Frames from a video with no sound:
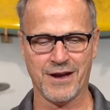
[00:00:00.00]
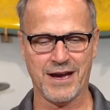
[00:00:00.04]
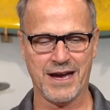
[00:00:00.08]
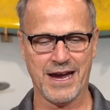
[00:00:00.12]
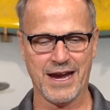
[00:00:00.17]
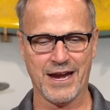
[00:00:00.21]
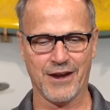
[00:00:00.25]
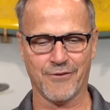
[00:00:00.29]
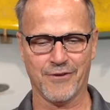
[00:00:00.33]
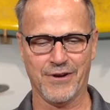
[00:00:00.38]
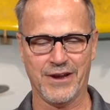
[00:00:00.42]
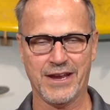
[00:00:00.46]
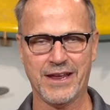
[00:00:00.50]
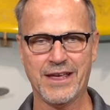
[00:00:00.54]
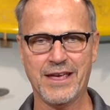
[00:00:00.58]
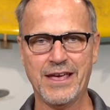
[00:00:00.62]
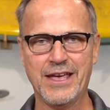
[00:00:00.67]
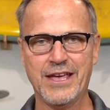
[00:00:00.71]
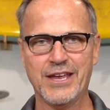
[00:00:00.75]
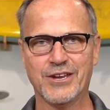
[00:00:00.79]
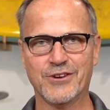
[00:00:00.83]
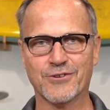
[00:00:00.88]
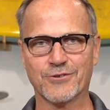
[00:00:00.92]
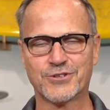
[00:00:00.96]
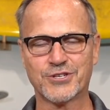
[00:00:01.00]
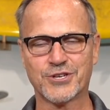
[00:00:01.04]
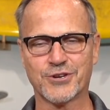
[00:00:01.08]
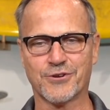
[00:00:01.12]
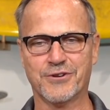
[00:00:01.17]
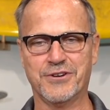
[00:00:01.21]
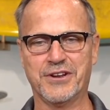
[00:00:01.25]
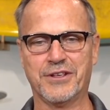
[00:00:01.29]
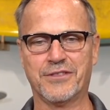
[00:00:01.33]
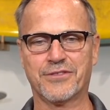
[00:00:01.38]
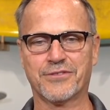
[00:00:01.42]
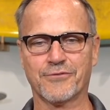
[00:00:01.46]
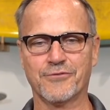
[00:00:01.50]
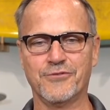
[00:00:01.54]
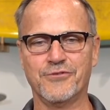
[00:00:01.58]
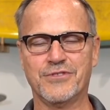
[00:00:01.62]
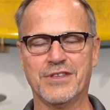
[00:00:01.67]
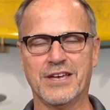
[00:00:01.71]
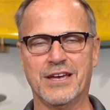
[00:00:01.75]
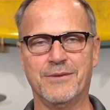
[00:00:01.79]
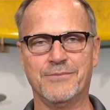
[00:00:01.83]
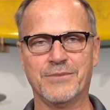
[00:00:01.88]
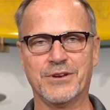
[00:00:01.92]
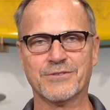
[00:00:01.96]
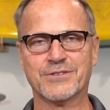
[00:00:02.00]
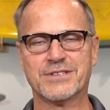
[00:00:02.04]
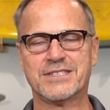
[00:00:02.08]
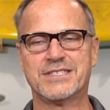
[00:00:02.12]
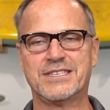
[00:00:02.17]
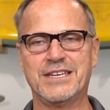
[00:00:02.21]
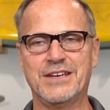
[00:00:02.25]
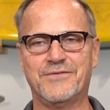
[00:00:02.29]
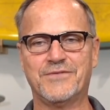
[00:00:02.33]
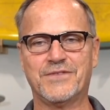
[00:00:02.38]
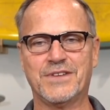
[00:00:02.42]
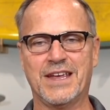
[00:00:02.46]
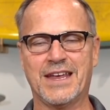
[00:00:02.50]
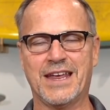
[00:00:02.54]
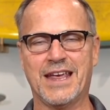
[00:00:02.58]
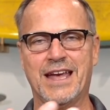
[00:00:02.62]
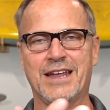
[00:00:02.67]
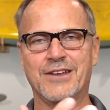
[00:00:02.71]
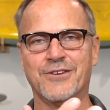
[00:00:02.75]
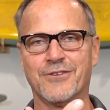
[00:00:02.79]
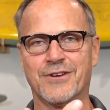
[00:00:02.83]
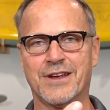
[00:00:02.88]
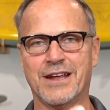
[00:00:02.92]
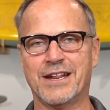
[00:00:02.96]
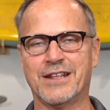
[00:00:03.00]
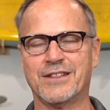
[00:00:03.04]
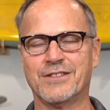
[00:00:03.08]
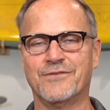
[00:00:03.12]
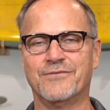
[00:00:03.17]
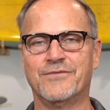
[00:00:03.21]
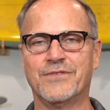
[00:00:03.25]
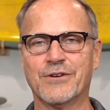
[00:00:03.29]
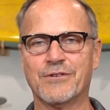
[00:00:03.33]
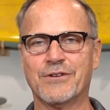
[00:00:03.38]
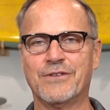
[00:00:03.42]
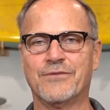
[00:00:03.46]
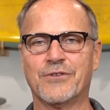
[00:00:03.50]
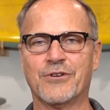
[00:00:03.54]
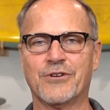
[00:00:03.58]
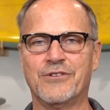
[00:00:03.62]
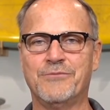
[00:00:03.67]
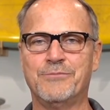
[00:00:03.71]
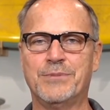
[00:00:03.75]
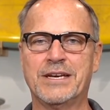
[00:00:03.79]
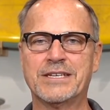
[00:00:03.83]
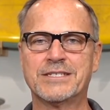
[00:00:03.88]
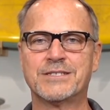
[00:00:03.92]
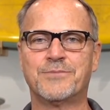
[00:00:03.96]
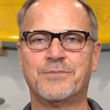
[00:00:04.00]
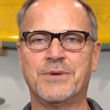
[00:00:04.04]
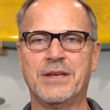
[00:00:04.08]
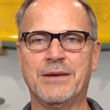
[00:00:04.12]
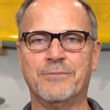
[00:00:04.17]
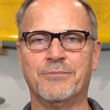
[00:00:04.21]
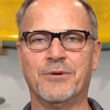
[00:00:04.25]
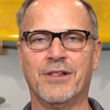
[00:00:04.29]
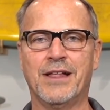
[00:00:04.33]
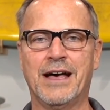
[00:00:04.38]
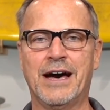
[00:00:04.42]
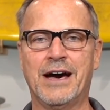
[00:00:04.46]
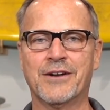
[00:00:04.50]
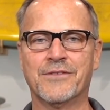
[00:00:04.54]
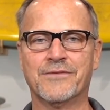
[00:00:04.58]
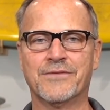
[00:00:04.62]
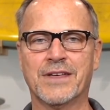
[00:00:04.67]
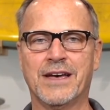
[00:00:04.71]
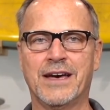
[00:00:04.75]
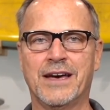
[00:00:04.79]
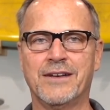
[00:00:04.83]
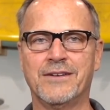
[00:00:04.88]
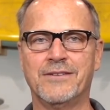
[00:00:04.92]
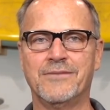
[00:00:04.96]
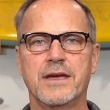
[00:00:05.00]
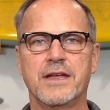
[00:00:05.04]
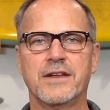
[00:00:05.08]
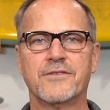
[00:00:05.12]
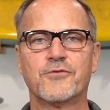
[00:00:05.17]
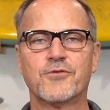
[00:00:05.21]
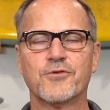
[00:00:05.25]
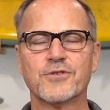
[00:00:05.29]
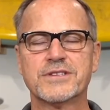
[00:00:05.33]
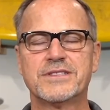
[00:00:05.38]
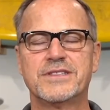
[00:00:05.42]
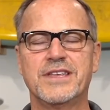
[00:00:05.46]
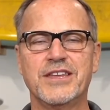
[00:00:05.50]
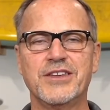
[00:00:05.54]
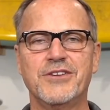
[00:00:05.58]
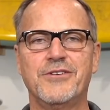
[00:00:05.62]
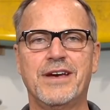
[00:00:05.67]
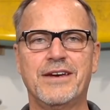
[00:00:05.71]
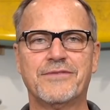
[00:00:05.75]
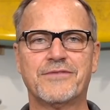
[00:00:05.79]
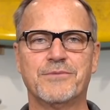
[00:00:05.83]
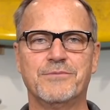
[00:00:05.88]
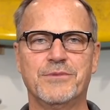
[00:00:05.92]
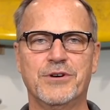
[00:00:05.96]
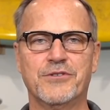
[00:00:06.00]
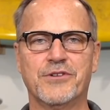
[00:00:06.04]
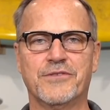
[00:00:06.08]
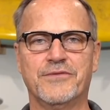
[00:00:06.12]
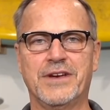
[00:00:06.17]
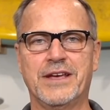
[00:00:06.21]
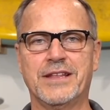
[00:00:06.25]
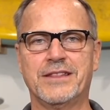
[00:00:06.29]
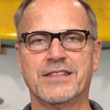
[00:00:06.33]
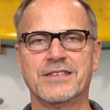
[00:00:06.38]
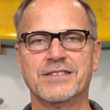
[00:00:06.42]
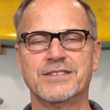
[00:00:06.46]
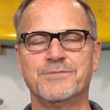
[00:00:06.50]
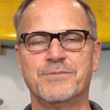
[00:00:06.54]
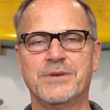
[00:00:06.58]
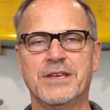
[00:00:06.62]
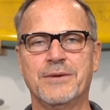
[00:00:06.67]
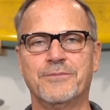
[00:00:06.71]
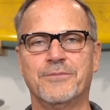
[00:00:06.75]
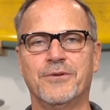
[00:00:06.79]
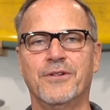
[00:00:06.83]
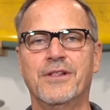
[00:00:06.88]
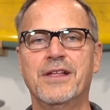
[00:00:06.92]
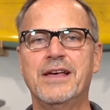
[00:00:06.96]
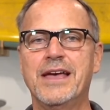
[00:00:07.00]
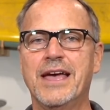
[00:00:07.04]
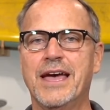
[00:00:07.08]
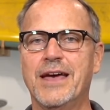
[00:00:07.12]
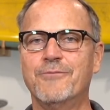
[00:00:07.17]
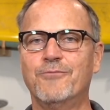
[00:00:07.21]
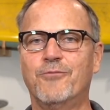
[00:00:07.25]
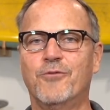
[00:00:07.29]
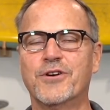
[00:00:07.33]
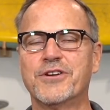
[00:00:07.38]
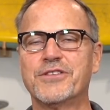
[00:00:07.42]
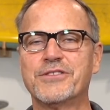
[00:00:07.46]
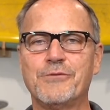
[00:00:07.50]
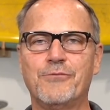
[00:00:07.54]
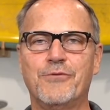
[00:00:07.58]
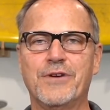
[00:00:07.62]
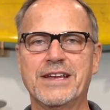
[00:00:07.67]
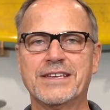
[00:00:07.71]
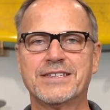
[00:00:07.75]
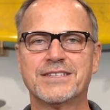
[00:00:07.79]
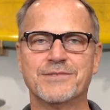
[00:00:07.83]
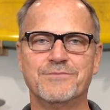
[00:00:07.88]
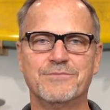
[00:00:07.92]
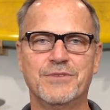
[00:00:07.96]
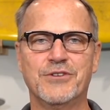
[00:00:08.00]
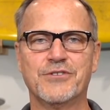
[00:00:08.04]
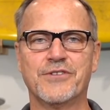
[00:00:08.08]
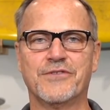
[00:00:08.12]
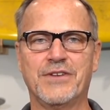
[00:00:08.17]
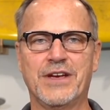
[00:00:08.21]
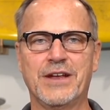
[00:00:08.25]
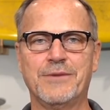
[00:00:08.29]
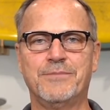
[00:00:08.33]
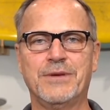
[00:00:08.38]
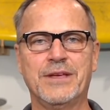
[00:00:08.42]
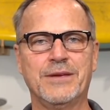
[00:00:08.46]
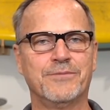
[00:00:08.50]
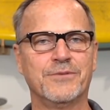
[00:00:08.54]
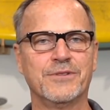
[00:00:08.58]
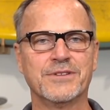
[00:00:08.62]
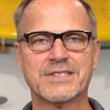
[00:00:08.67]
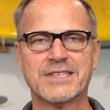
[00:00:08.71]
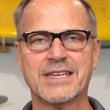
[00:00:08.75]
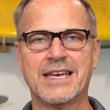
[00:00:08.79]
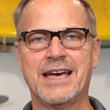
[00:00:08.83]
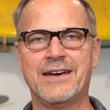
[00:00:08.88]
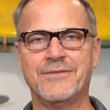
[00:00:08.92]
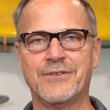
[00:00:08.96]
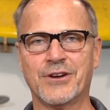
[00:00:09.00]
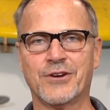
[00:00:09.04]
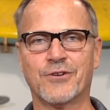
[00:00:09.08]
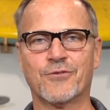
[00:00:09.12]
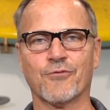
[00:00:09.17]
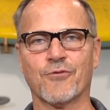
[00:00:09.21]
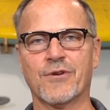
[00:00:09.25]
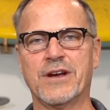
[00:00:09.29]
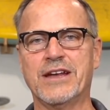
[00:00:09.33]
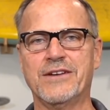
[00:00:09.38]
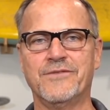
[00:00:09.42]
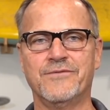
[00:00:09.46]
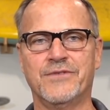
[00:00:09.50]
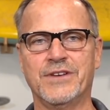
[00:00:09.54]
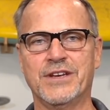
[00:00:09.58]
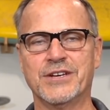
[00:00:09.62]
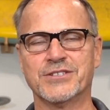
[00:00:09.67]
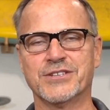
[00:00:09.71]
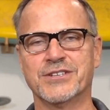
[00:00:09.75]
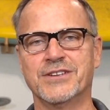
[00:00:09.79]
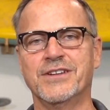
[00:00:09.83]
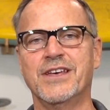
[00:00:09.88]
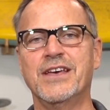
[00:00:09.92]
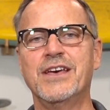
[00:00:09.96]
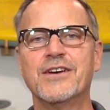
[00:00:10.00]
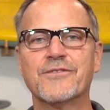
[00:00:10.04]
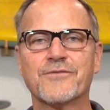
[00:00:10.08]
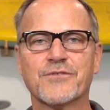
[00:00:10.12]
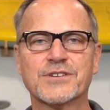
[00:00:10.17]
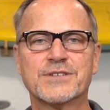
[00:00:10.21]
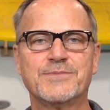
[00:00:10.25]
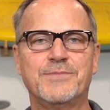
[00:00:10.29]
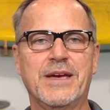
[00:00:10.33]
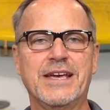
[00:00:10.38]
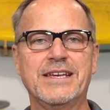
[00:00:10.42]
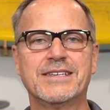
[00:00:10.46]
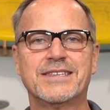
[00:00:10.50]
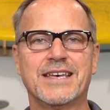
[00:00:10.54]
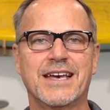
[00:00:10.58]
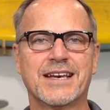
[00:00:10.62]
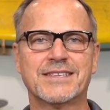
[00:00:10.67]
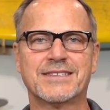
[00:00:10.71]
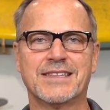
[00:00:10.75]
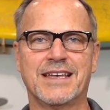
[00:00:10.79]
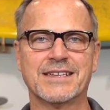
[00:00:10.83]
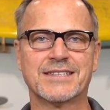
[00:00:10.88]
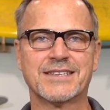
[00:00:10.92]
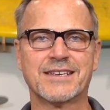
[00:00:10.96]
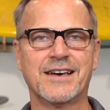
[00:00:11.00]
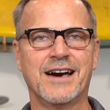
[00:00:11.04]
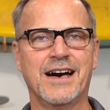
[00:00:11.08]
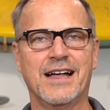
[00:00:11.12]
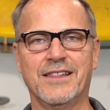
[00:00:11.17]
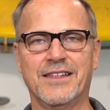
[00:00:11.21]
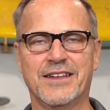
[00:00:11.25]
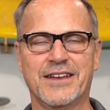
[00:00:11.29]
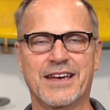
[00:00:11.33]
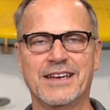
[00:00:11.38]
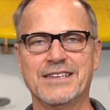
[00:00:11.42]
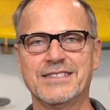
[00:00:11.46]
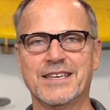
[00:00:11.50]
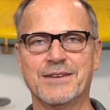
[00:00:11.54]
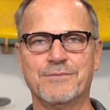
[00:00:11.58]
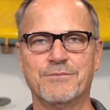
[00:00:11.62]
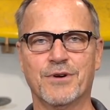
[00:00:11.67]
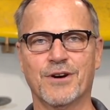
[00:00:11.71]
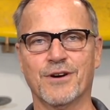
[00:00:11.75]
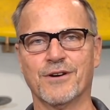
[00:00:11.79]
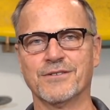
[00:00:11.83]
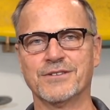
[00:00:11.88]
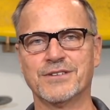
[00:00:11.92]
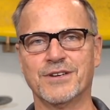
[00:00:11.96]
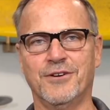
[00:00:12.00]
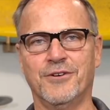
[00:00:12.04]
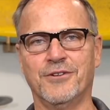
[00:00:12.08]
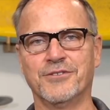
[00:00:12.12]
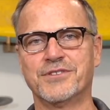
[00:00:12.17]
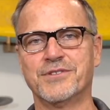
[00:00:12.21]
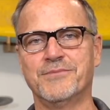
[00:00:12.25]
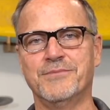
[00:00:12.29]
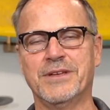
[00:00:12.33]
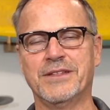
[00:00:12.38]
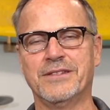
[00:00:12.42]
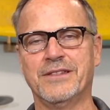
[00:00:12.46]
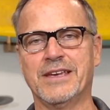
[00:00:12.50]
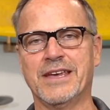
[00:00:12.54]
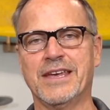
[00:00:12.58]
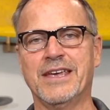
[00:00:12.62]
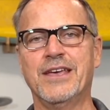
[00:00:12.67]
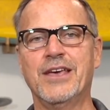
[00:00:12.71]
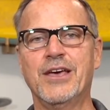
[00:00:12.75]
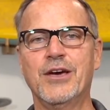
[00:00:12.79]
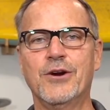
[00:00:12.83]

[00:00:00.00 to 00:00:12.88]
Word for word: hiring, you're churning through them, you're sifting, and you're getting the very, very best people out of that. And of course, then you have to motivate these people. And one of the ways to motivate people is to have a great vision. For SpaceX, that's colonizing Mars ultimately,